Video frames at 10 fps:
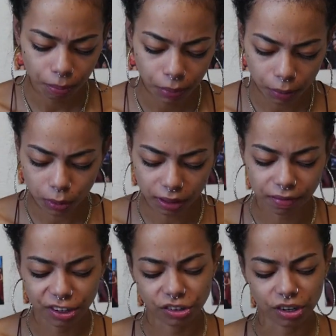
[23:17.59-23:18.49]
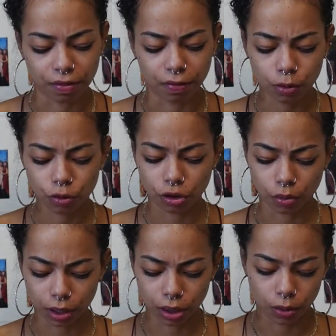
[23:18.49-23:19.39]
People envision a future
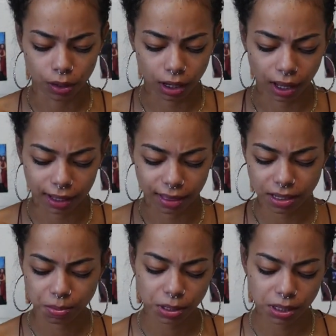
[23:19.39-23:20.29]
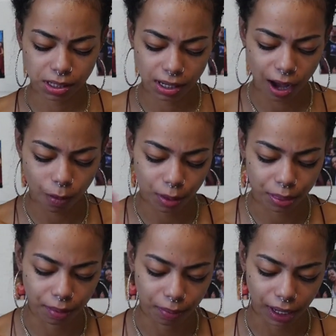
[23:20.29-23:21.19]
with you. They're like, this person, I want
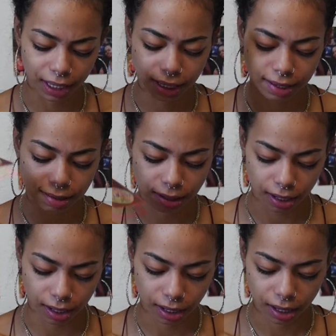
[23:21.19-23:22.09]
them, like yesterday.